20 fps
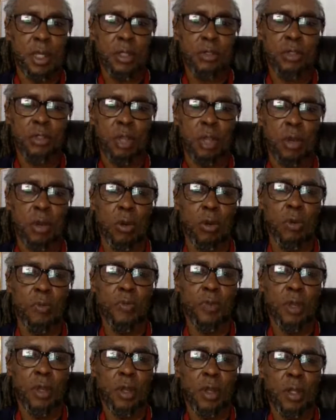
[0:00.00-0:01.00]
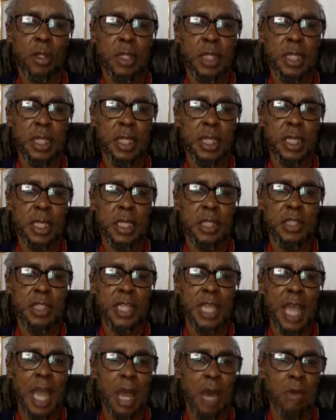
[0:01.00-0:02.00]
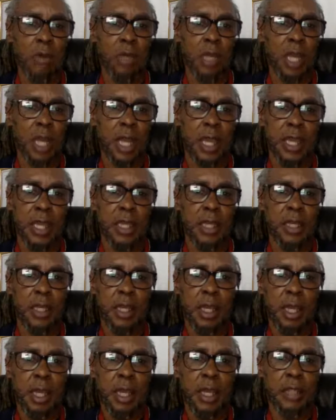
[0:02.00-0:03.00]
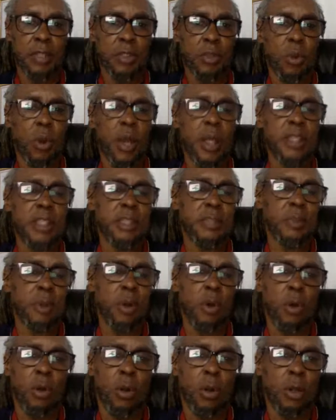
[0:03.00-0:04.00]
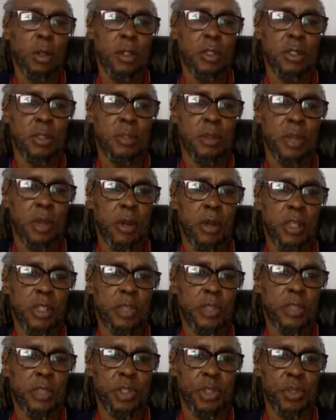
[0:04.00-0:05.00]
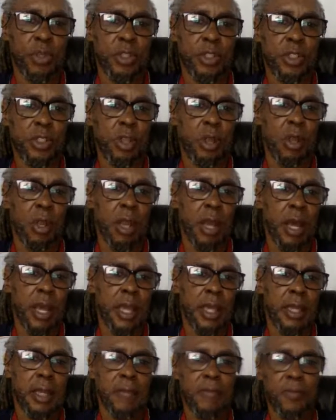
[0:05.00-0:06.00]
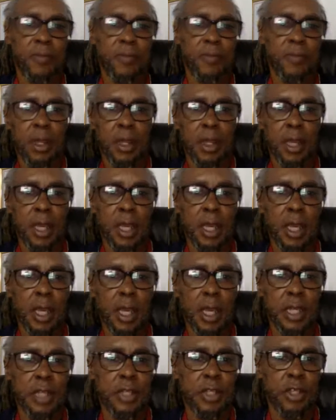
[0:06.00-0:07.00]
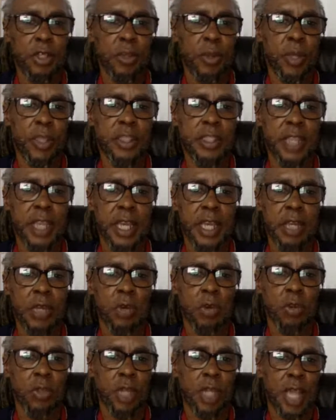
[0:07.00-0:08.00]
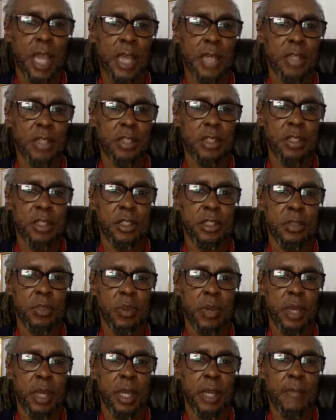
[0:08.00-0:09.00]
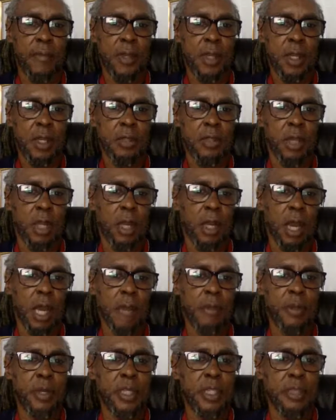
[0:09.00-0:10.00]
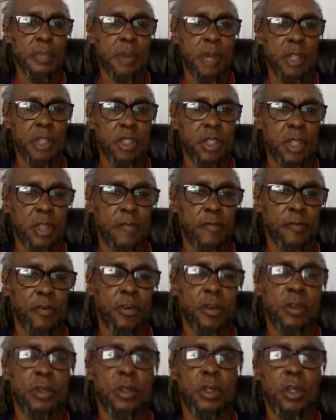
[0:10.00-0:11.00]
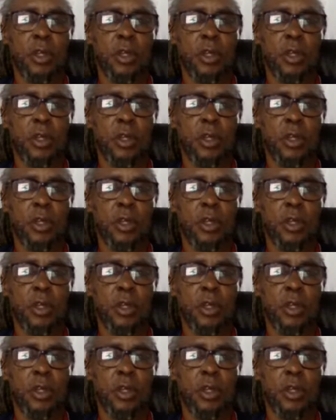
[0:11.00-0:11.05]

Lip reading: So the outlay is quite small, to be honest with you. It's not like in the USA or the Canadas where the climate is much different.